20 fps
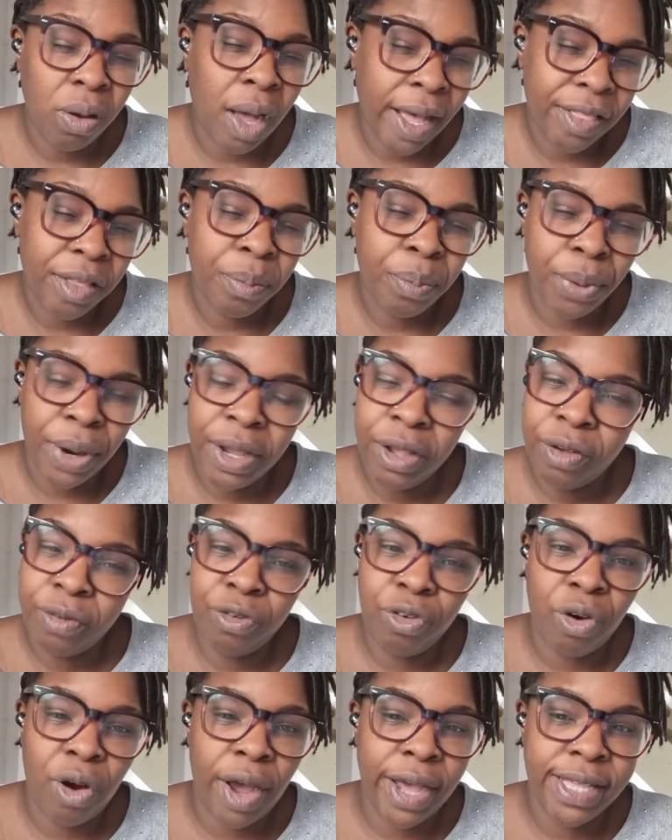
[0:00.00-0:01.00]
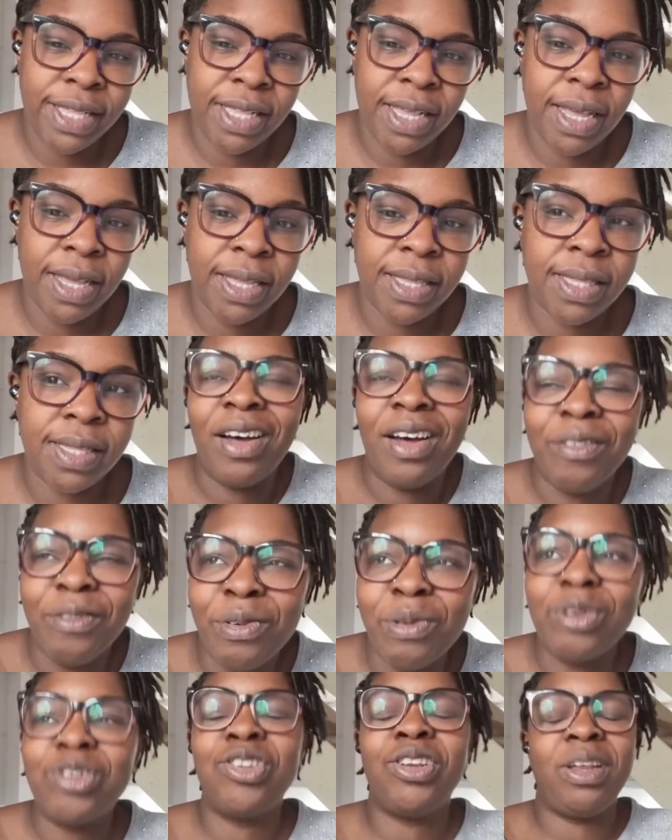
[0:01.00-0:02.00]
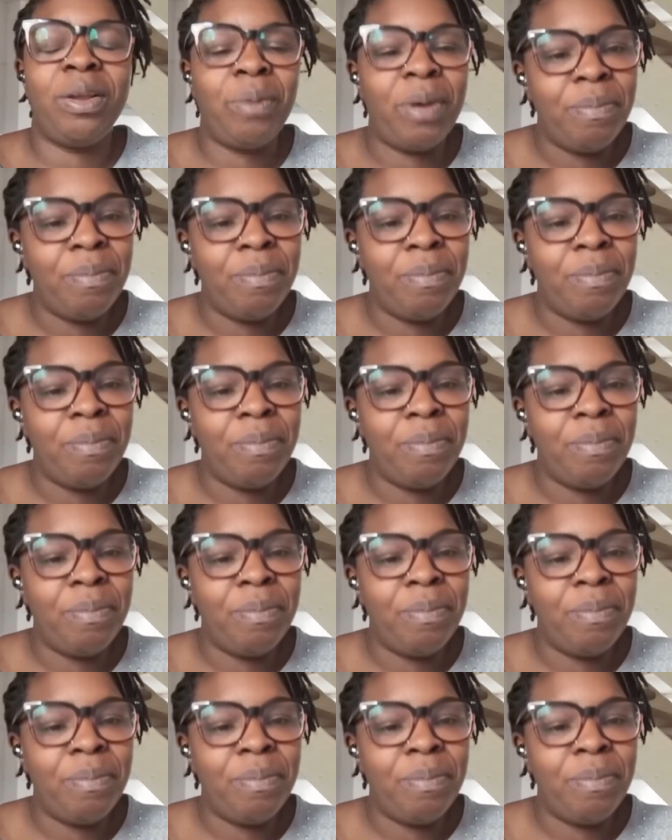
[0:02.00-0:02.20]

at the brink of crisis. Unfortunately,